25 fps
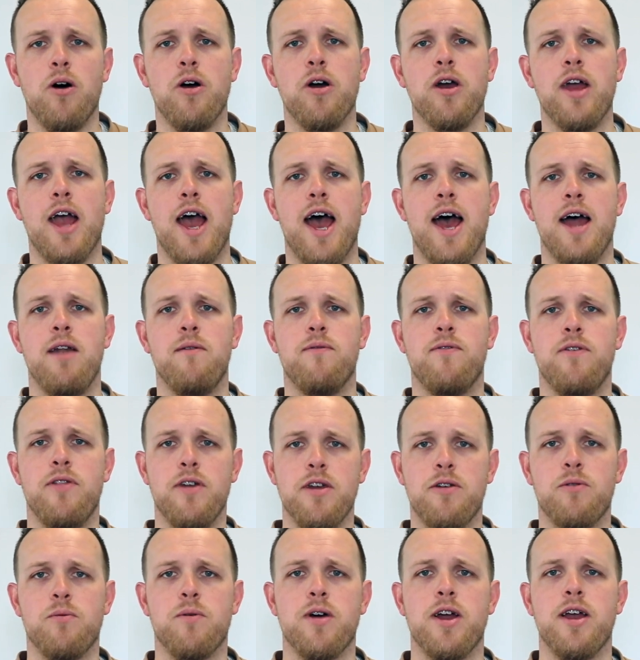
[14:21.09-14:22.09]
and for
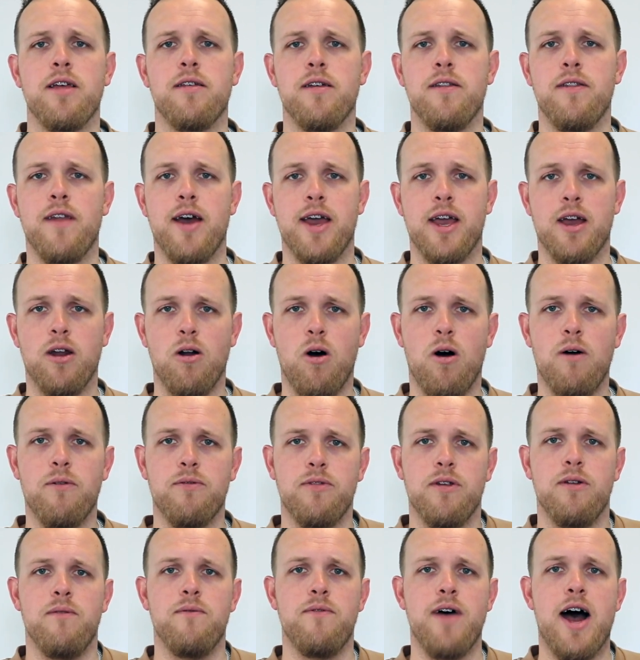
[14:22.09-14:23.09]
this reason they can
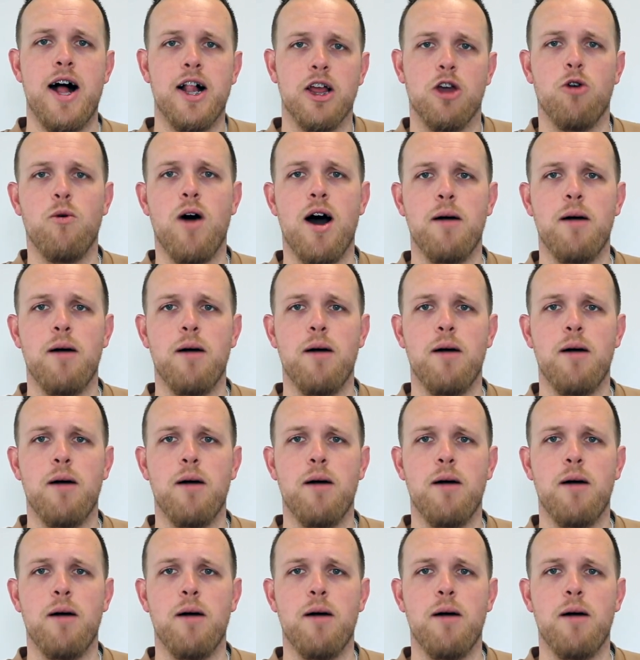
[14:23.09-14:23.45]
often value